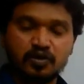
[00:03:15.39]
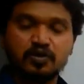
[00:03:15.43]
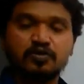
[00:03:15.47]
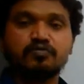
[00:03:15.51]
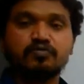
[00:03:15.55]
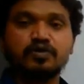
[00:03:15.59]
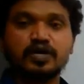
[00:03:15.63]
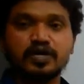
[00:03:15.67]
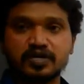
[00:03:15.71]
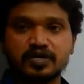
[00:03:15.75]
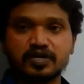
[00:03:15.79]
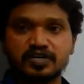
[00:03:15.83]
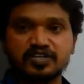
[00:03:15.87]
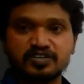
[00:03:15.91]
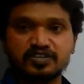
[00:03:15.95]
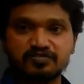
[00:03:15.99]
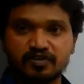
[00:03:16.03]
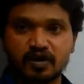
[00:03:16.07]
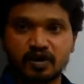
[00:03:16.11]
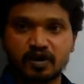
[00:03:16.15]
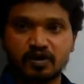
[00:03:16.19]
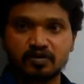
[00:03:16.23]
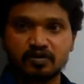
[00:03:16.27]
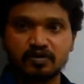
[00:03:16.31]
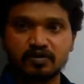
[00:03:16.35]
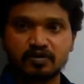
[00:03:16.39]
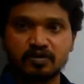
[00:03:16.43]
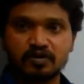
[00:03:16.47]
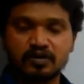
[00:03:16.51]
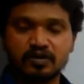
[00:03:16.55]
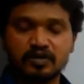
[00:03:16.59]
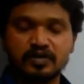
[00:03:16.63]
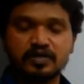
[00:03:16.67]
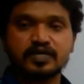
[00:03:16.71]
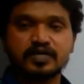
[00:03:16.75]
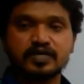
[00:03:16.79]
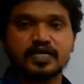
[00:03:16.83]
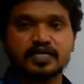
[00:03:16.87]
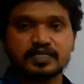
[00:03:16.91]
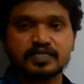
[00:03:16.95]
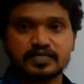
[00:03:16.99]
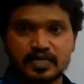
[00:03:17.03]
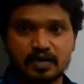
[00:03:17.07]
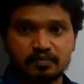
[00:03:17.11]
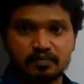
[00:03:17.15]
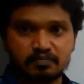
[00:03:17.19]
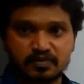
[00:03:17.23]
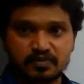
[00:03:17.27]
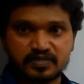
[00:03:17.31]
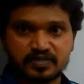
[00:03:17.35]
Where can you find?
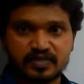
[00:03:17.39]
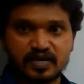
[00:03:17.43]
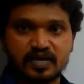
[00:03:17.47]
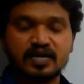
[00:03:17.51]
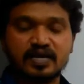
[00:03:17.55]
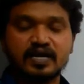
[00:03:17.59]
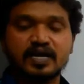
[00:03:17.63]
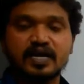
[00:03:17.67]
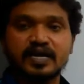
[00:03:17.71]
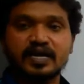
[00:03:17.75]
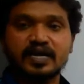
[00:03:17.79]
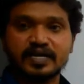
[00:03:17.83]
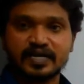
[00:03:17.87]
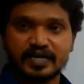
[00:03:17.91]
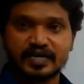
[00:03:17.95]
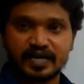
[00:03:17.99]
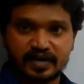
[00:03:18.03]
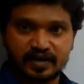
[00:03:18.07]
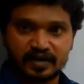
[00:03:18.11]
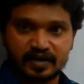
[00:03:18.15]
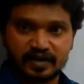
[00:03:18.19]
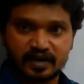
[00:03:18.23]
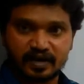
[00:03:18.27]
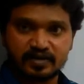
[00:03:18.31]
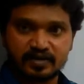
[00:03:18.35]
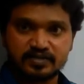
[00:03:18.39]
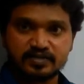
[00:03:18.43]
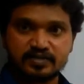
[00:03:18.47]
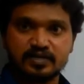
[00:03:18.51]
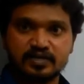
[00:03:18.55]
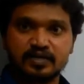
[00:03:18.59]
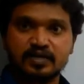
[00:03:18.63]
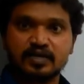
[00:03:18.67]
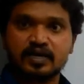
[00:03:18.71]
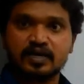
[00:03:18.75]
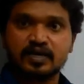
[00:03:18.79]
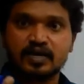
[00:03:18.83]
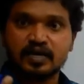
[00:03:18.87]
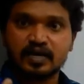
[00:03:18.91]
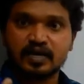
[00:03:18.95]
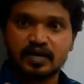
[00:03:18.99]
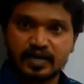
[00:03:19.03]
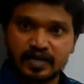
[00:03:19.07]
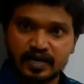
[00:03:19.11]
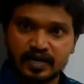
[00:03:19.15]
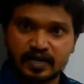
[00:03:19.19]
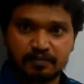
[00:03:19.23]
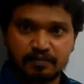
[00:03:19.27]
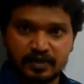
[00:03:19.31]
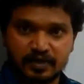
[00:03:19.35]
Examples are tendons,
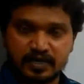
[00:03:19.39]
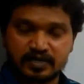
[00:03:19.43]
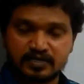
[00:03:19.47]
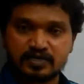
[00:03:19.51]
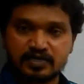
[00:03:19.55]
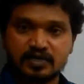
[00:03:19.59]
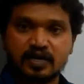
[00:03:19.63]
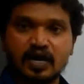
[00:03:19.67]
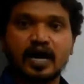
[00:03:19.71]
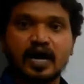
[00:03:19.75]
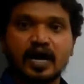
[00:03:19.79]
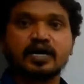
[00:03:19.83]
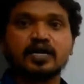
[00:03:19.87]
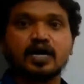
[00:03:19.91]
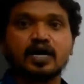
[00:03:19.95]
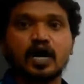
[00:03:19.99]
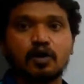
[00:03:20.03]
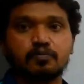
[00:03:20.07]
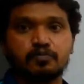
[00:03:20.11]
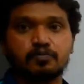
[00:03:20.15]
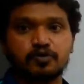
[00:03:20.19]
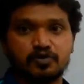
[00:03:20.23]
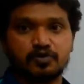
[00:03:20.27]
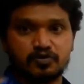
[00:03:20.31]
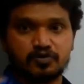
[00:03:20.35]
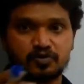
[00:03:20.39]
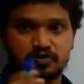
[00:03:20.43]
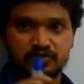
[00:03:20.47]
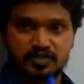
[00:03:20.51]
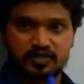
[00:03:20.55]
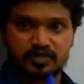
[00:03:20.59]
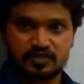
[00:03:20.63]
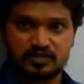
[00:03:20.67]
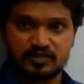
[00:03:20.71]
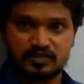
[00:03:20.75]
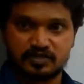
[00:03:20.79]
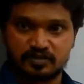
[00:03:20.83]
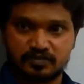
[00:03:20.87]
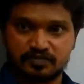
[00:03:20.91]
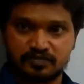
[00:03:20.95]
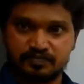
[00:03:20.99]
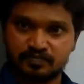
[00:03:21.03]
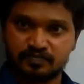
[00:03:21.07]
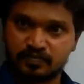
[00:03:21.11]
ligaments and aponeurosis.